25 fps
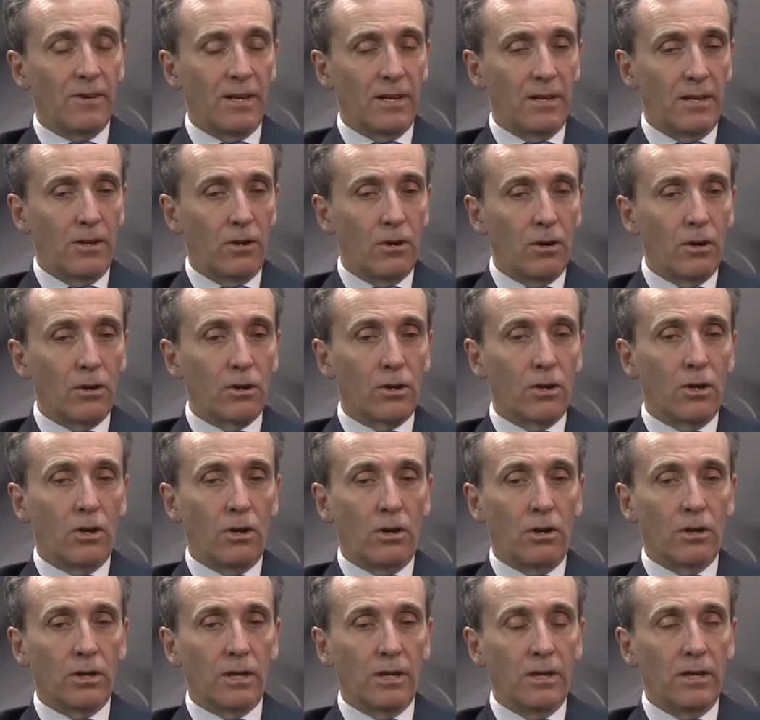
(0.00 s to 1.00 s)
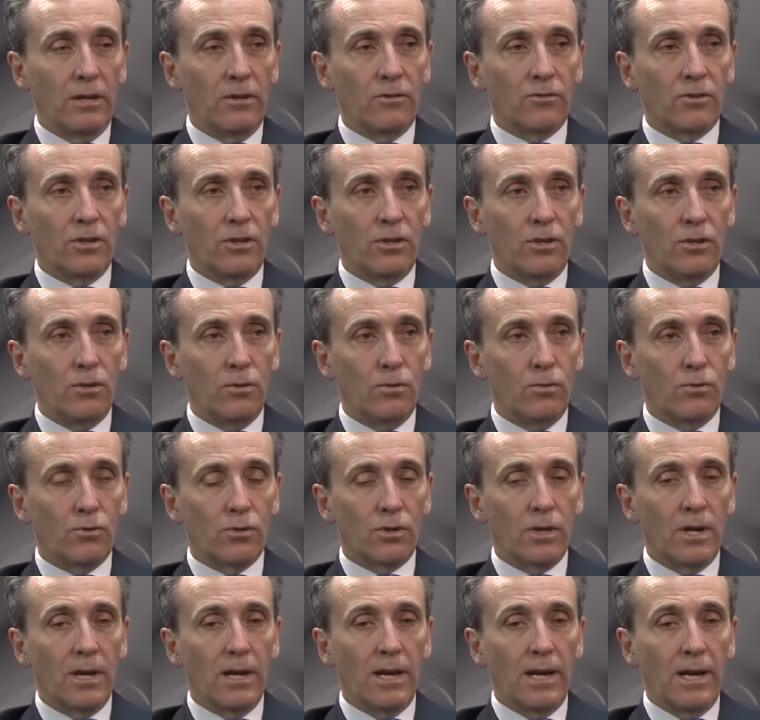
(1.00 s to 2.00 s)
that Hong Kong is a
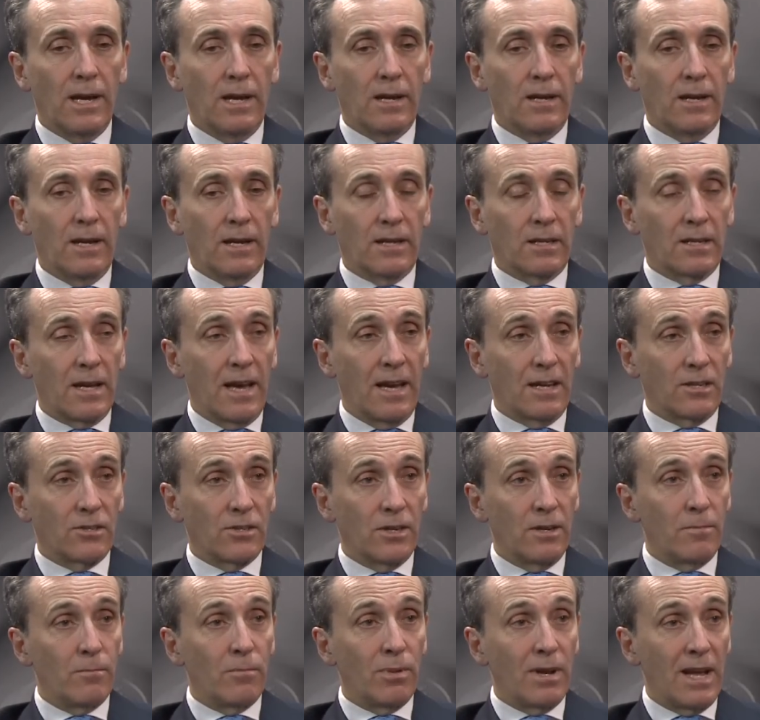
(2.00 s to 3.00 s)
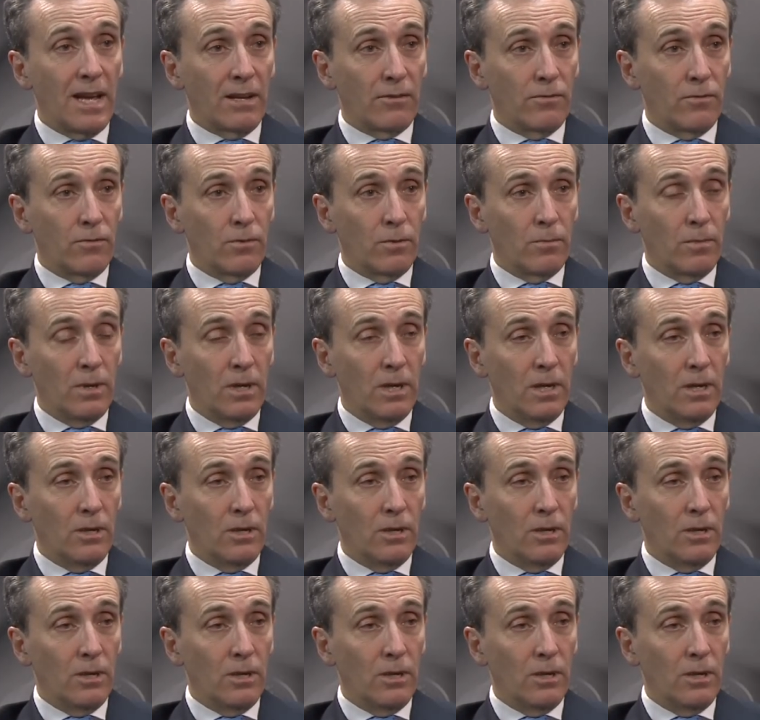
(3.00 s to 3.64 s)
huge and excellent platform